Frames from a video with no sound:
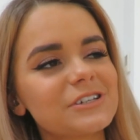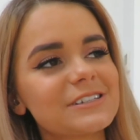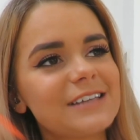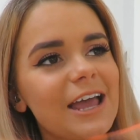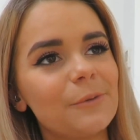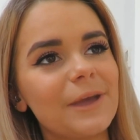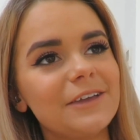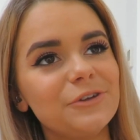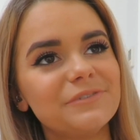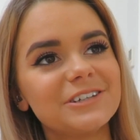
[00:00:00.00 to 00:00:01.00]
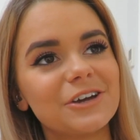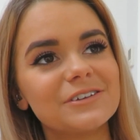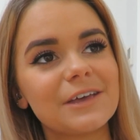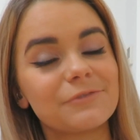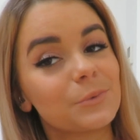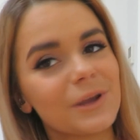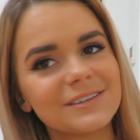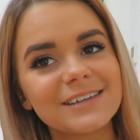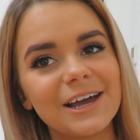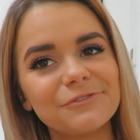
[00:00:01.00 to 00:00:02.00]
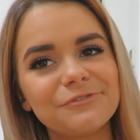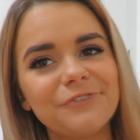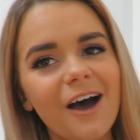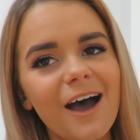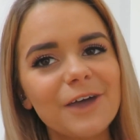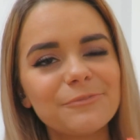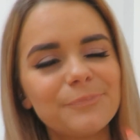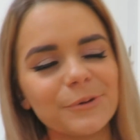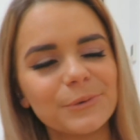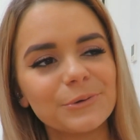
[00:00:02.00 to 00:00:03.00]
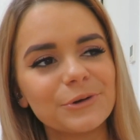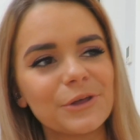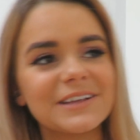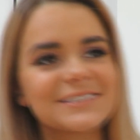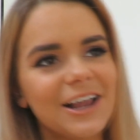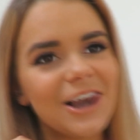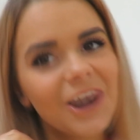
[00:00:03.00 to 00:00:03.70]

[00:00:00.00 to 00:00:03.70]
gonna say I make new videos every Wednesday at 5, but we all know that's a